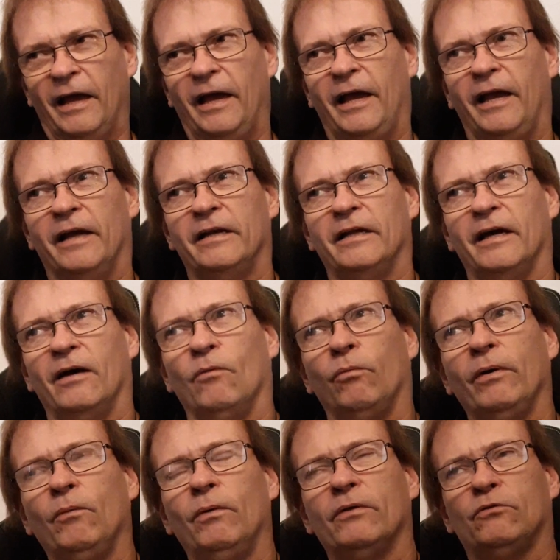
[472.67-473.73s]
And uh,
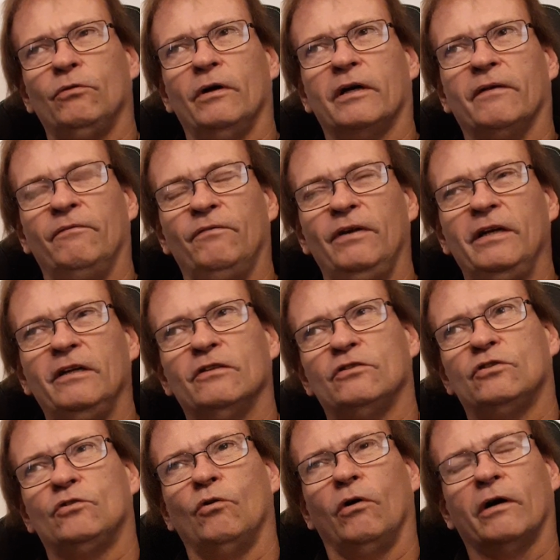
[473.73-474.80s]
we went through a
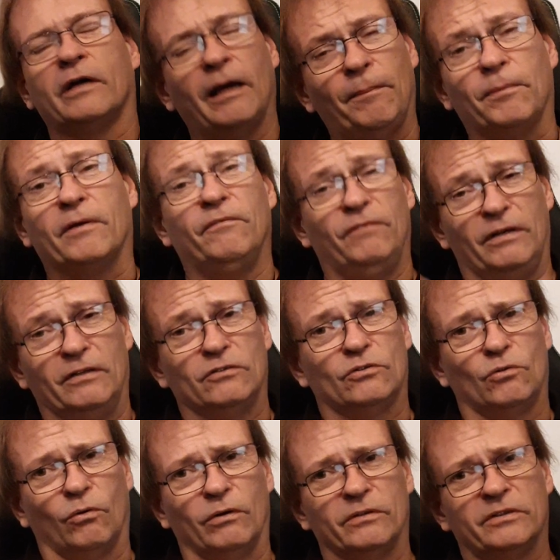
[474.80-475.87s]
convenience store, a couple convenience
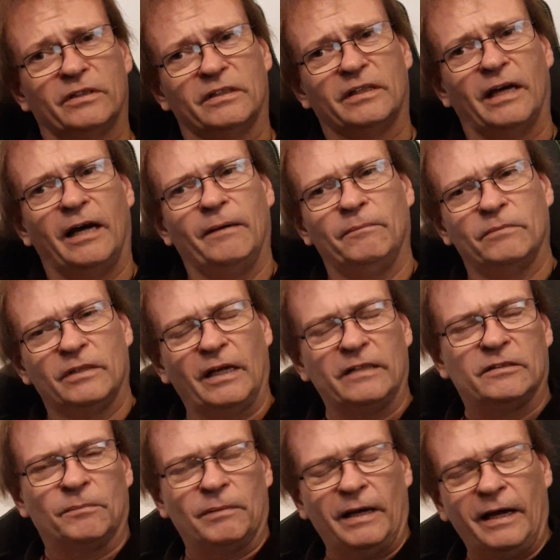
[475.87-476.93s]
stores at the time,
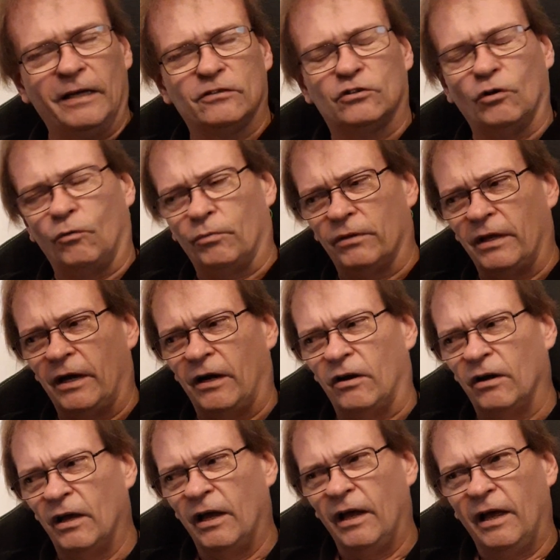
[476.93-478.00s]
got some gas over
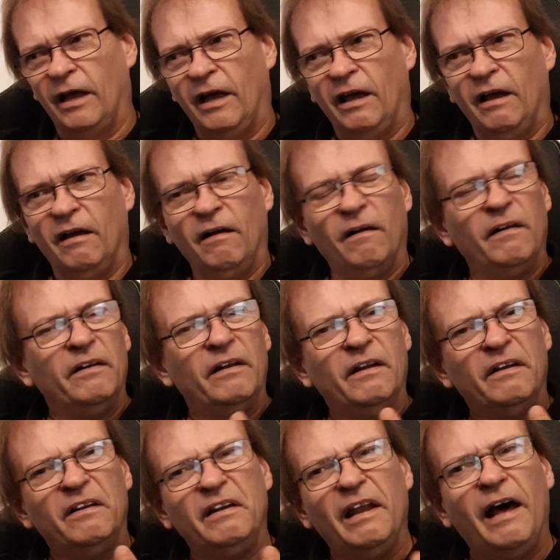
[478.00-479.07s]
there.
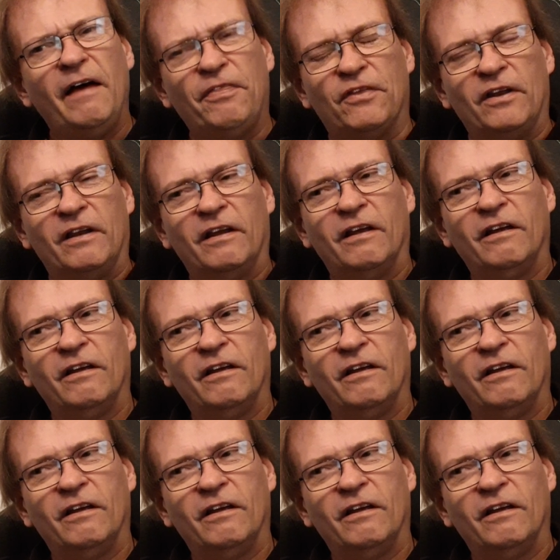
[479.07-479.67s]
Nothing.